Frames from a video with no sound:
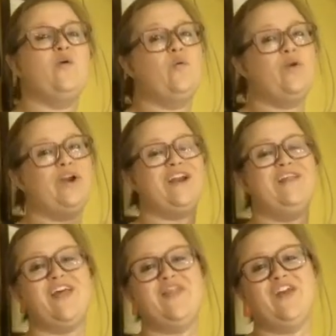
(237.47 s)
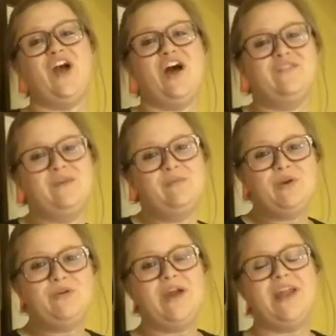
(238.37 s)
We're gonna let the coffee
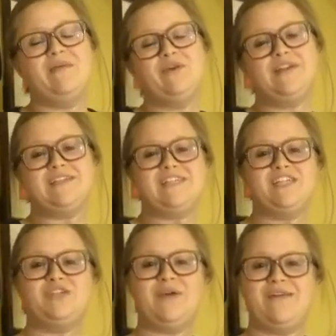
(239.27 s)
brew, and I'm gonna teach you how